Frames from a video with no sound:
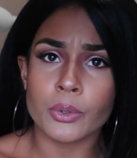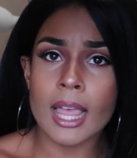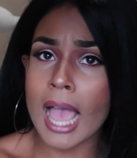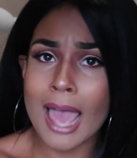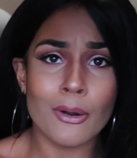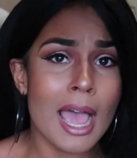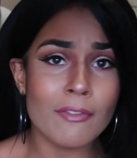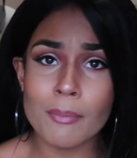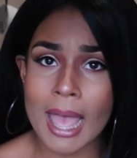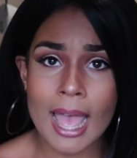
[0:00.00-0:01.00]
Like, I don't
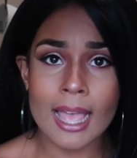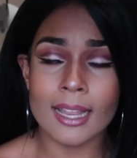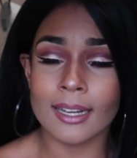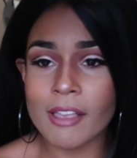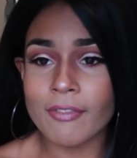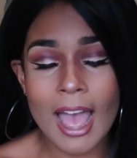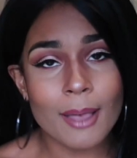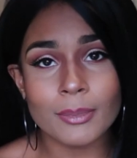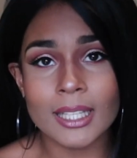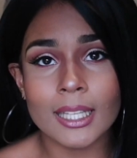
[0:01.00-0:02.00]
have a man. My
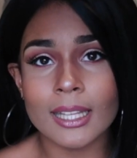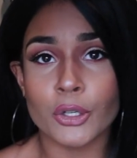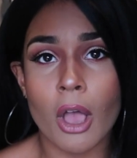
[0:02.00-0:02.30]
family, they're